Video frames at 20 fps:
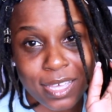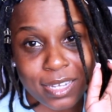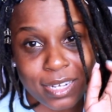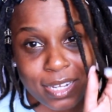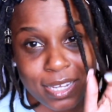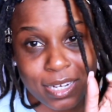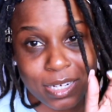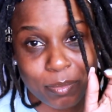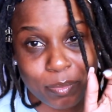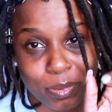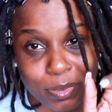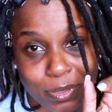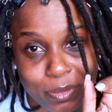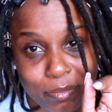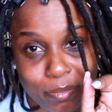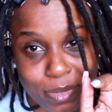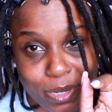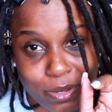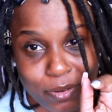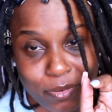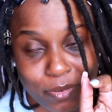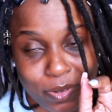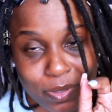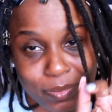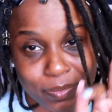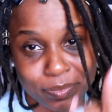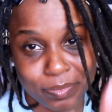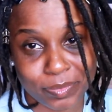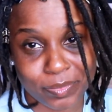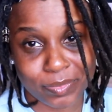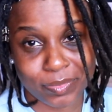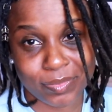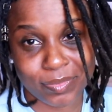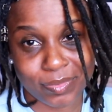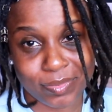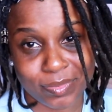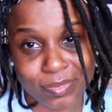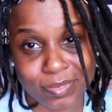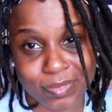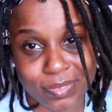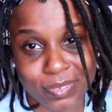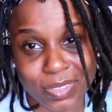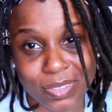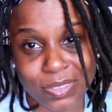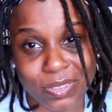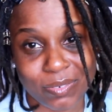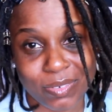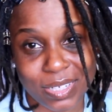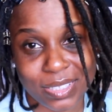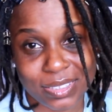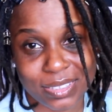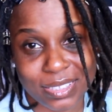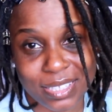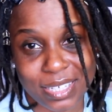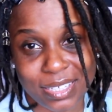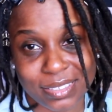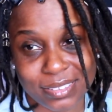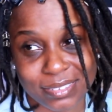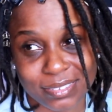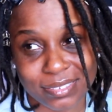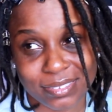And I had to put them back on. I don't know why I did that.